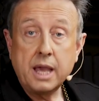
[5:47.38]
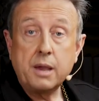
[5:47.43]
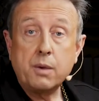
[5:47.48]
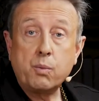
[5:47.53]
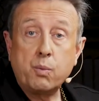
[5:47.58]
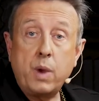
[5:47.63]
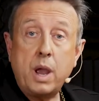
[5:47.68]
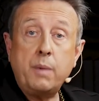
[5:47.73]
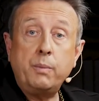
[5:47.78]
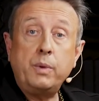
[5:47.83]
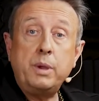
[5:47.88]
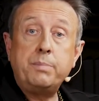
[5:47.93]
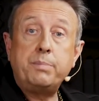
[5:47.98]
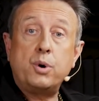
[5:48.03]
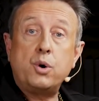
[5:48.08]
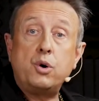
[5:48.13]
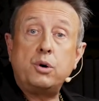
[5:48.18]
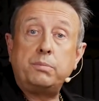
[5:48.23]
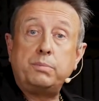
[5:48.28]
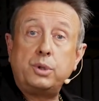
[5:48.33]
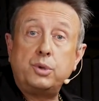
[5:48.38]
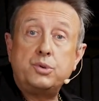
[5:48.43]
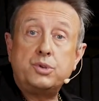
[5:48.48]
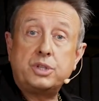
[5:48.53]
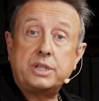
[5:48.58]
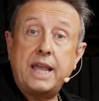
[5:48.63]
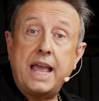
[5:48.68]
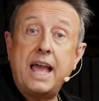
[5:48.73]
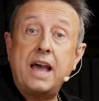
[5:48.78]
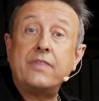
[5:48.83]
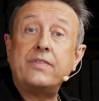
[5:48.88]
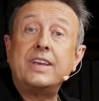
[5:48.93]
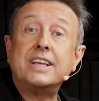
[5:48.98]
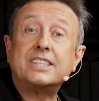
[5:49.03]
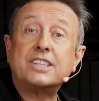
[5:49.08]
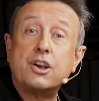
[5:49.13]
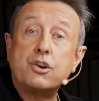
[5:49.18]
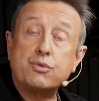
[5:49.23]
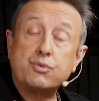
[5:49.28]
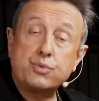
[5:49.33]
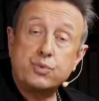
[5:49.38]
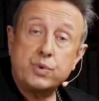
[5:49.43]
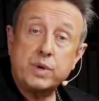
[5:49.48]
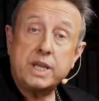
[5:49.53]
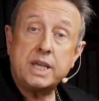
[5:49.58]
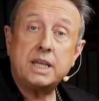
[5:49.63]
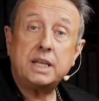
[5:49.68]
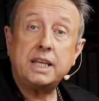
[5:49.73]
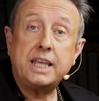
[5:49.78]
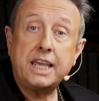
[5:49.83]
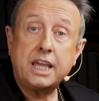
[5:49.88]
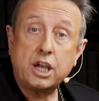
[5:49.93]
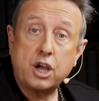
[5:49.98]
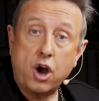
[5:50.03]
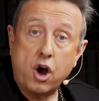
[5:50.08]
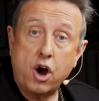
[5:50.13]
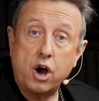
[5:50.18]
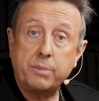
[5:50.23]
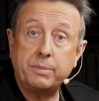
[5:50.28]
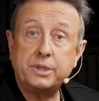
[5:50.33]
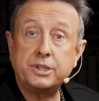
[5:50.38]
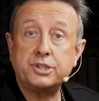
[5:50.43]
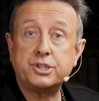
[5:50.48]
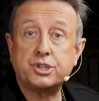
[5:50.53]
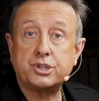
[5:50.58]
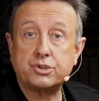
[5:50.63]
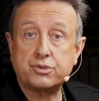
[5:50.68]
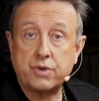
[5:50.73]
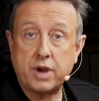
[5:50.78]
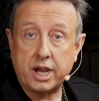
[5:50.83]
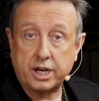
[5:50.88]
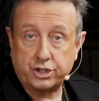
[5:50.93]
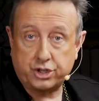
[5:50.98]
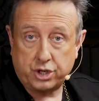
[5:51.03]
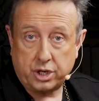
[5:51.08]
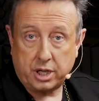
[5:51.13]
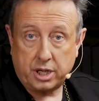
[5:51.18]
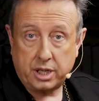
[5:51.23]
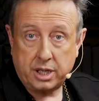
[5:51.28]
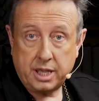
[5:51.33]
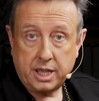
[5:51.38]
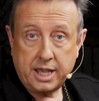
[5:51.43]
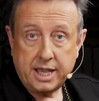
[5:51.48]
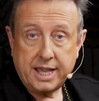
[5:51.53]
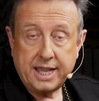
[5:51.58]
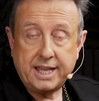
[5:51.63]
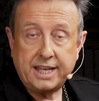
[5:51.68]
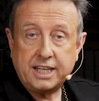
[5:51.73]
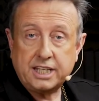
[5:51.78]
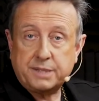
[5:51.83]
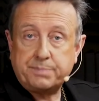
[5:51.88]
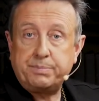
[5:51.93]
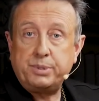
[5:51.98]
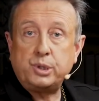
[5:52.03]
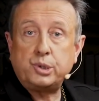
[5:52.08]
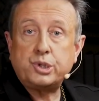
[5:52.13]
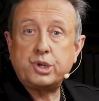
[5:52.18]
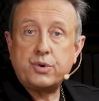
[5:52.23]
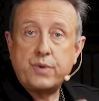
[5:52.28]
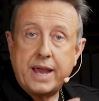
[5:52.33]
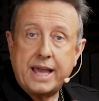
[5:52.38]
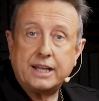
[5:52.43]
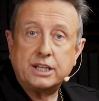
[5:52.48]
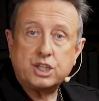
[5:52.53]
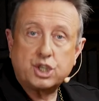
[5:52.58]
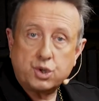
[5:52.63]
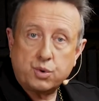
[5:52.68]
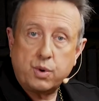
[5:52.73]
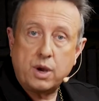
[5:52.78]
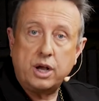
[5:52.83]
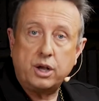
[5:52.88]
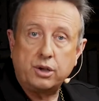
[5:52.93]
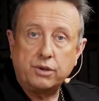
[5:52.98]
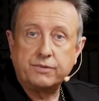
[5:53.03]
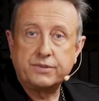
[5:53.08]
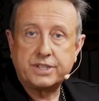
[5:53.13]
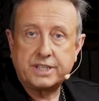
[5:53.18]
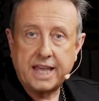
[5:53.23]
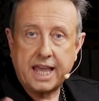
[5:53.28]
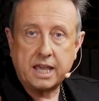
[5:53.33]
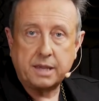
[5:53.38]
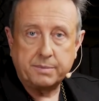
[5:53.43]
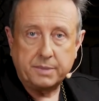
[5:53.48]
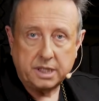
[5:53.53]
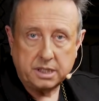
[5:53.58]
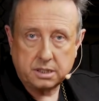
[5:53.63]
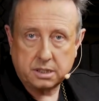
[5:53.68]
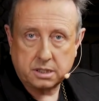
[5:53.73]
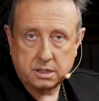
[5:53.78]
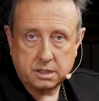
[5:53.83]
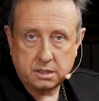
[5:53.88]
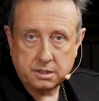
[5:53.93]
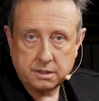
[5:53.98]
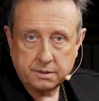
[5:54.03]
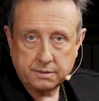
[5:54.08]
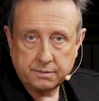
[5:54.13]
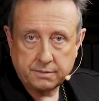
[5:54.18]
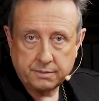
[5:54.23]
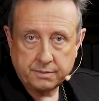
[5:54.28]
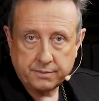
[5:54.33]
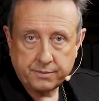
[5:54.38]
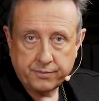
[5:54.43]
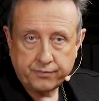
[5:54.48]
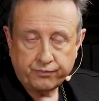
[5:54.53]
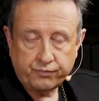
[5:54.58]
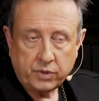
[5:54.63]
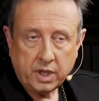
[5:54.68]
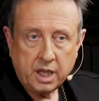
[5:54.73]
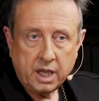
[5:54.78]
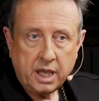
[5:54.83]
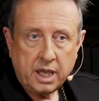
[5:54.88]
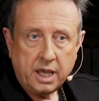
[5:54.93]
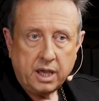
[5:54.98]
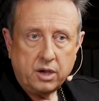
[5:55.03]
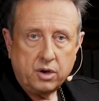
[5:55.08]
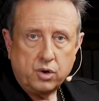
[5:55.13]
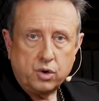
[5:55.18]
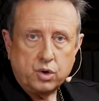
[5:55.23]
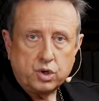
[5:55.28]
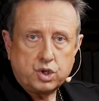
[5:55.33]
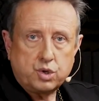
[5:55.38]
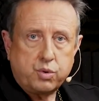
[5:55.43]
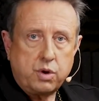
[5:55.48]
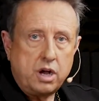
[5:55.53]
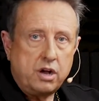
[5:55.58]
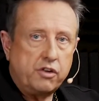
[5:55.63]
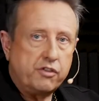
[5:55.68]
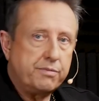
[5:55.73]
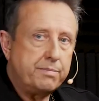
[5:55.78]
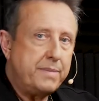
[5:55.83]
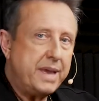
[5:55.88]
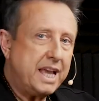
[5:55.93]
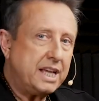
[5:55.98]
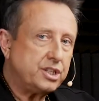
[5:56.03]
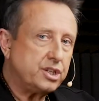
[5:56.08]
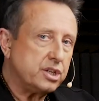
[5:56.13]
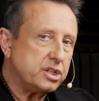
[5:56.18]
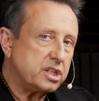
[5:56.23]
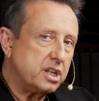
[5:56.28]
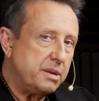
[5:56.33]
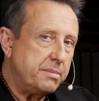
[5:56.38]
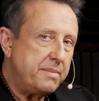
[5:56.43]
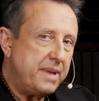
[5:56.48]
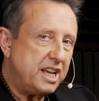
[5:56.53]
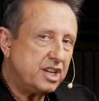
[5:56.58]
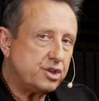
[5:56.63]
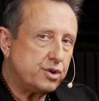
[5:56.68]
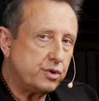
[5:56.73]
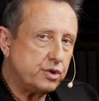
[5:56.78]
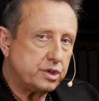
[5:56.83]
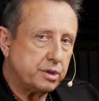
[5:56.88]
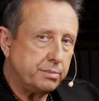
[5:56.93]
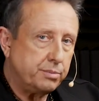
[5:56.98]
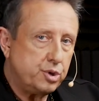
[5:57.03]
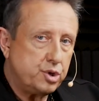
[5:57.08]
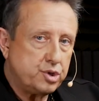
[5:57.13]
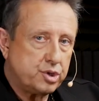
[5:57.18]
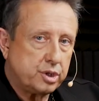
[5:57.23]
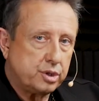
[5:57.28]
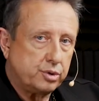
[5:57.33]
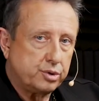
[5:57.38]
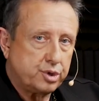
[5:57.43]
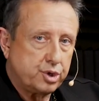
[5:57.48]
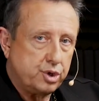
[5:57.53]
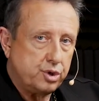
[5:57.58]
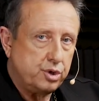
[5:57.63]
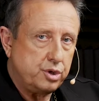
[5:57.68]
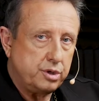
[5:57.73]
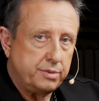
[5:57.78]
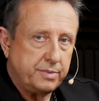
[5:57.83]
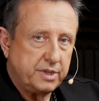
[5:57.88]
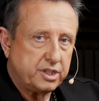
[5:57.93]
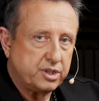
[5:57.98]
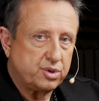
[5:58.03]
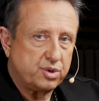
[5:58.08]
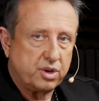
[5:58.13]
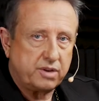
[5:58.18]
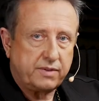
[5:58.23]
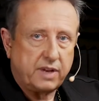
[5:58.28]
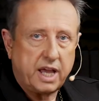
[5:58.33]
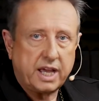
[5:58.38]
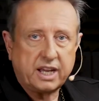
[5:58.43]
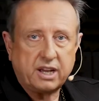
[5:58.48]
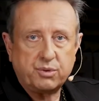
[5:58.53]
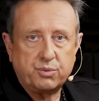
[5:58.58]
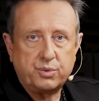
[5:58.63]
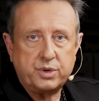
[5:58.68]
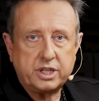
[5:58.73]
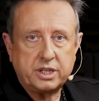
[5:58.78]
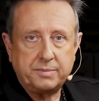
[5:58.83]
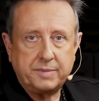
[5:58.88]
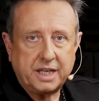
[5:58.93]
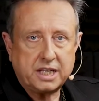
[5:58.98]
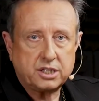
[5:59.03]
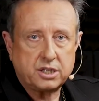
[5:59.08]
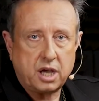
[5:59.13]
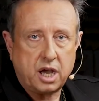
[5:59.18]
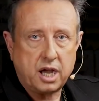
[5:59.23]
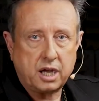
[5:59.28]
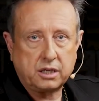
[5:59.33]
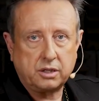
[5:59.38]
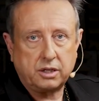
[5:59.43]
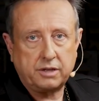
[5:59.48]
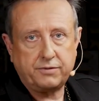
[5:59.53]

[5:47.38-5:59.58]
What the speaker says: When we boil blues down, there's a really common structure, and it's built around 12 segments or 12 measures. And a measure is a musical term. It's sort of like a rhythmic cycle.